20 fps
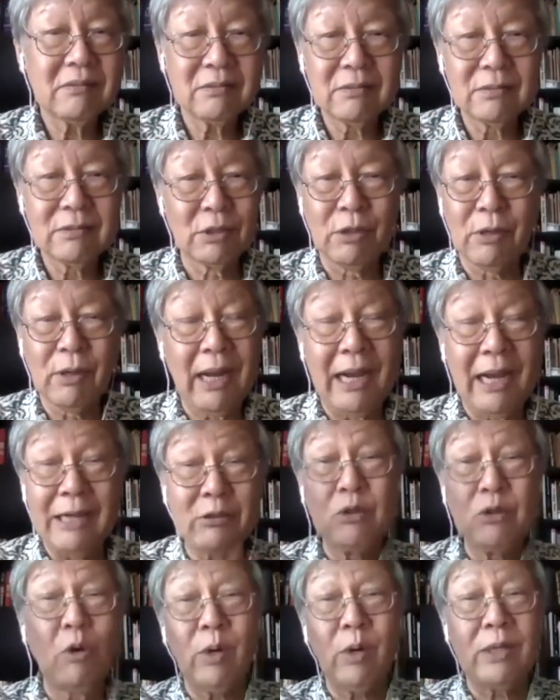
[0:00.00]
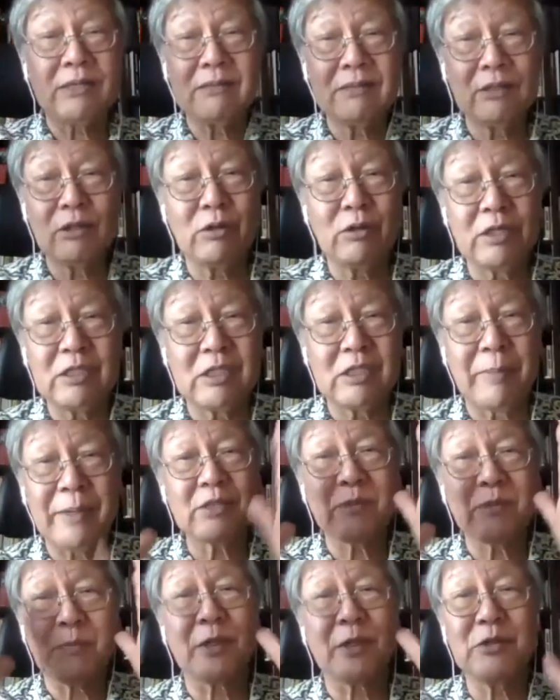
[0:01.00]
You know, I don't know what, you know, it
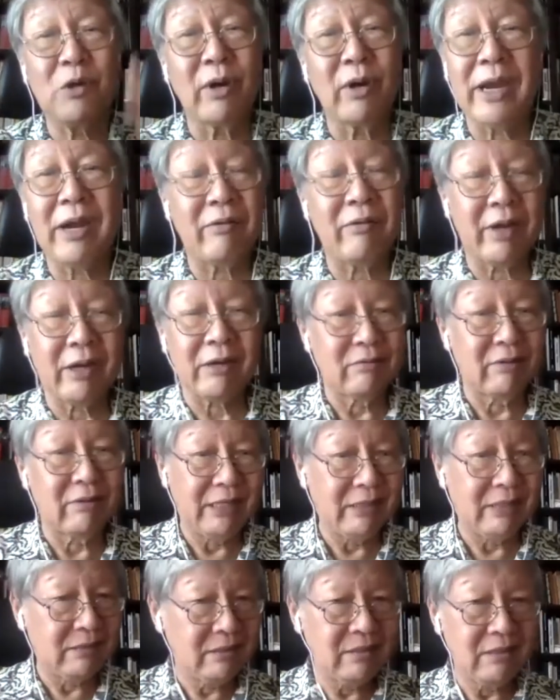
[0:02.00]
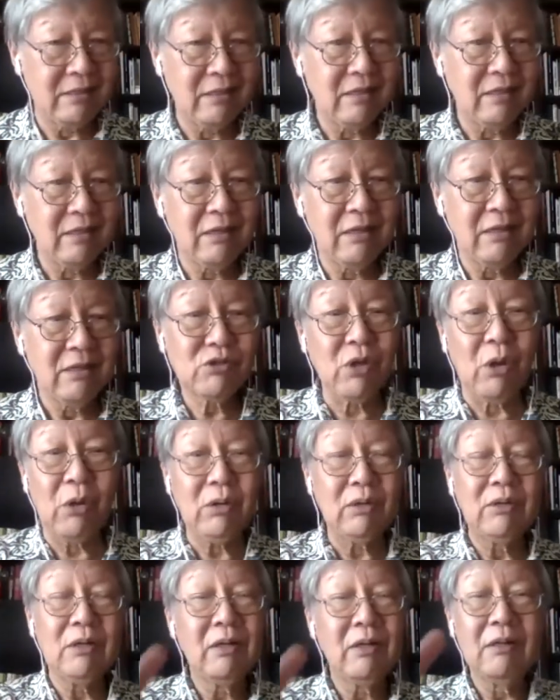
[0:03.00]
depends upon your area, right?
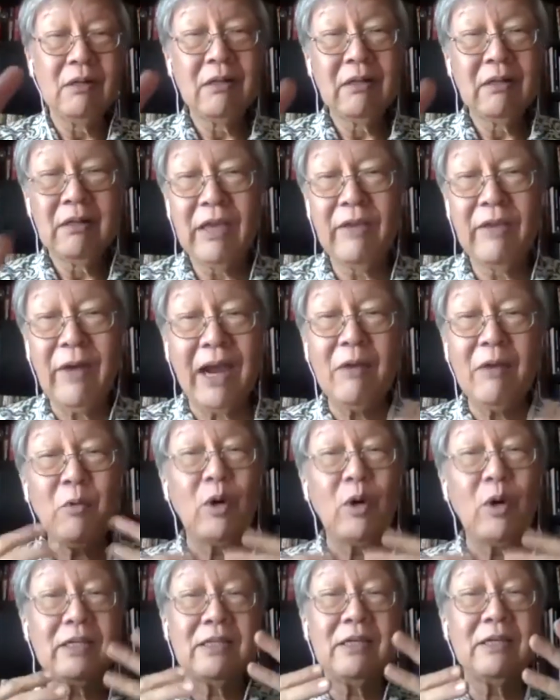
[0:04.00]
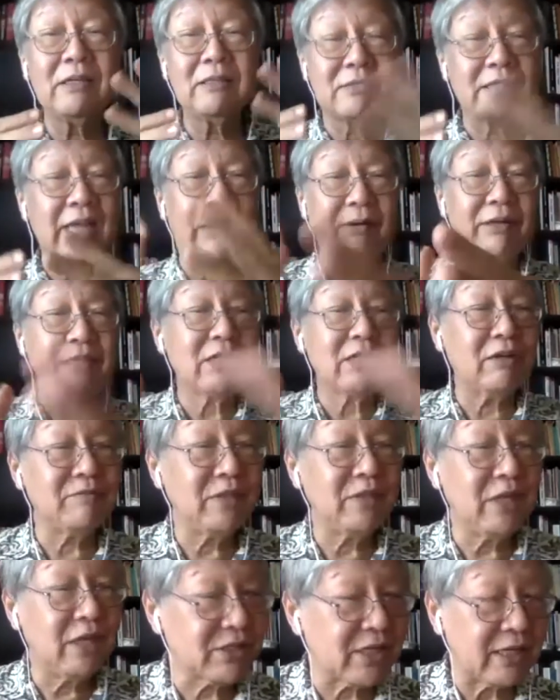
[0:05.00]
So if I were the director of
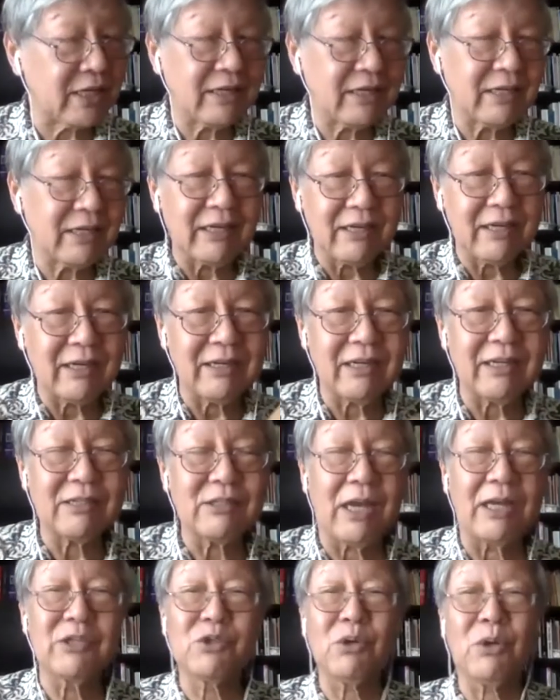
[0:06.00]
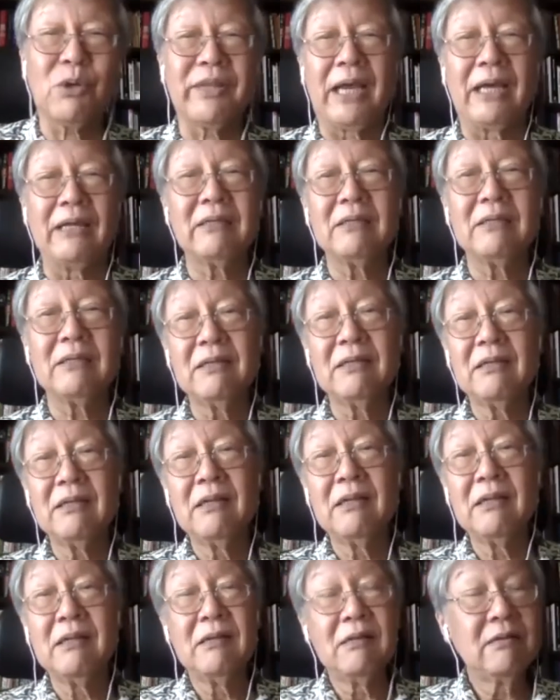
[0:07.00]
nursing, I saw that,
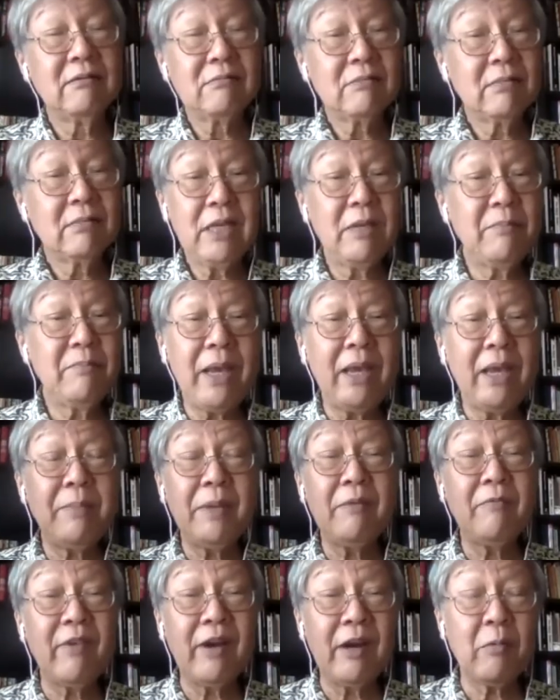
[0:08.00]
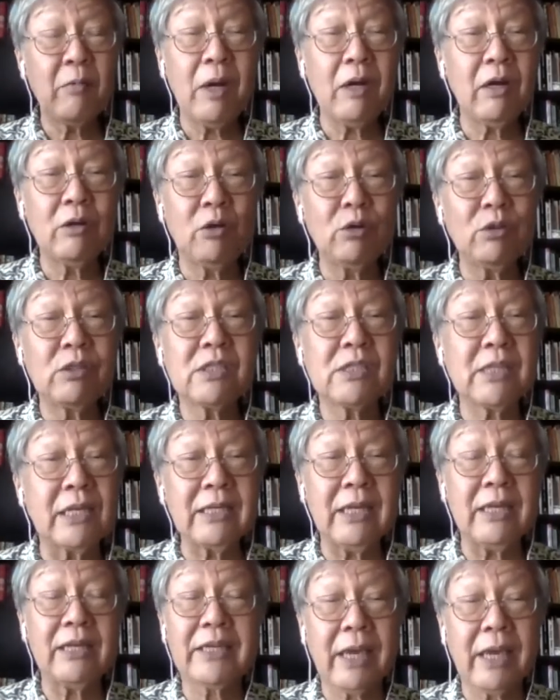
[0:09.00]
it may be very well a good
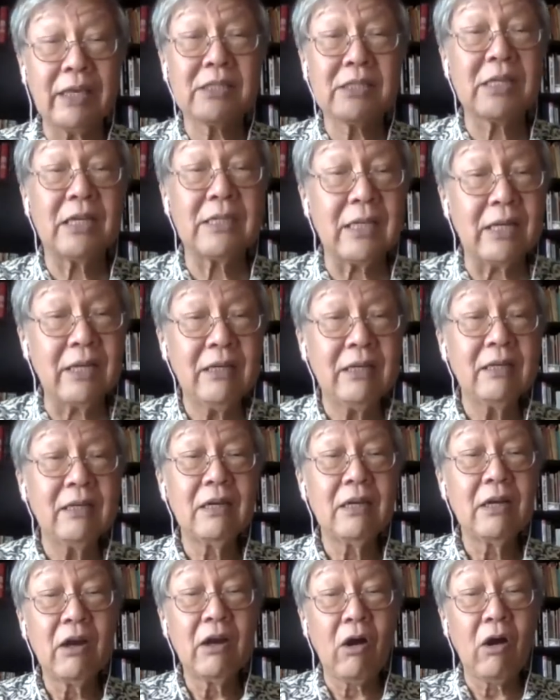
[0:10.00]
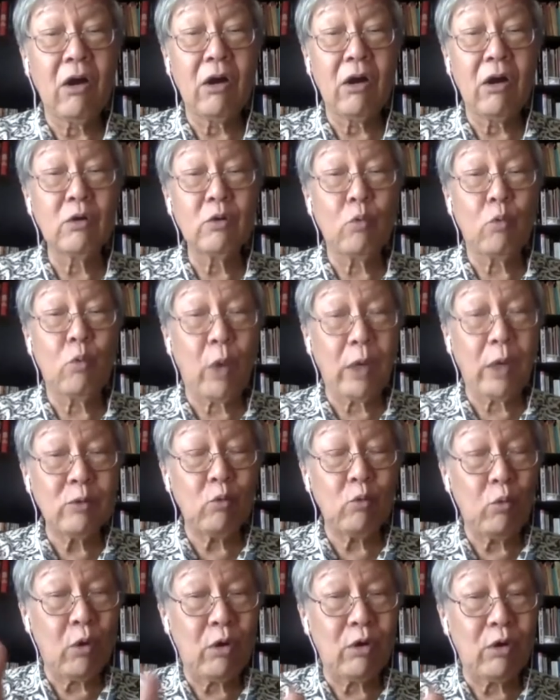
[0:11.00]
study, a case study on what
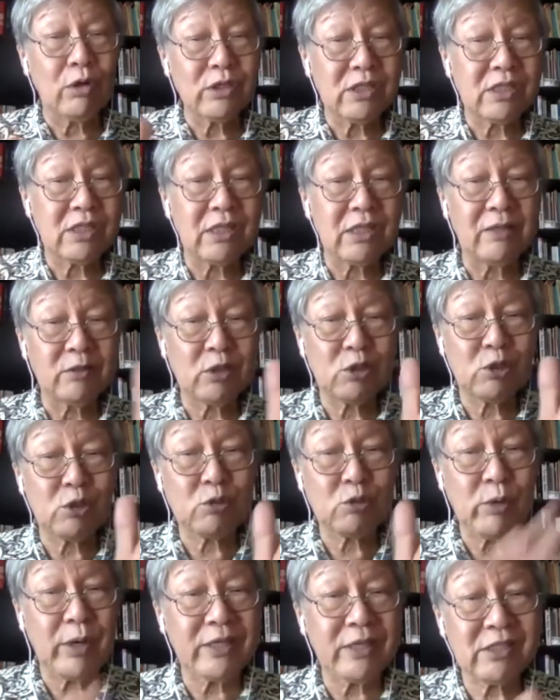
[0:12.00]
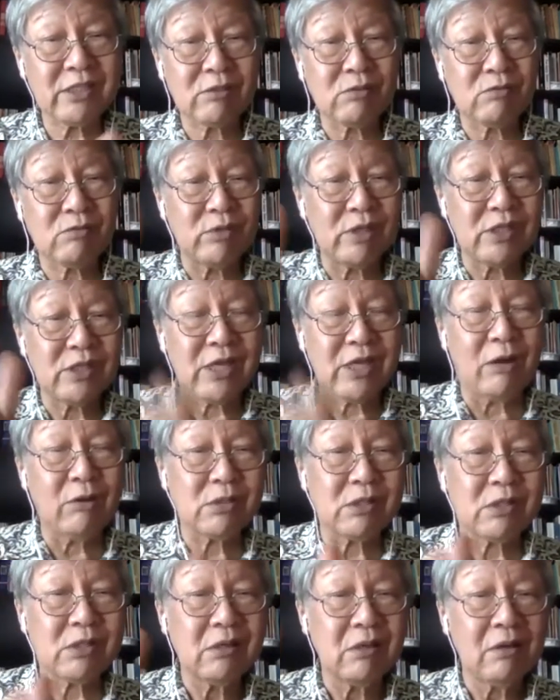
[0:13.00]
was the stress
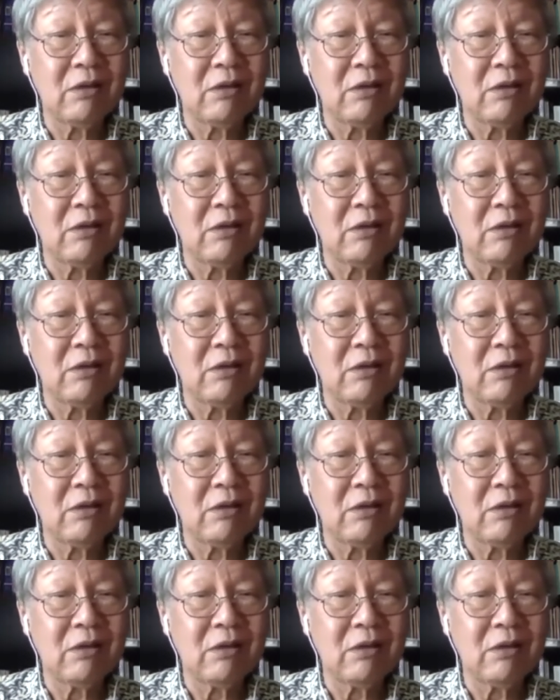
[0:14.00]
results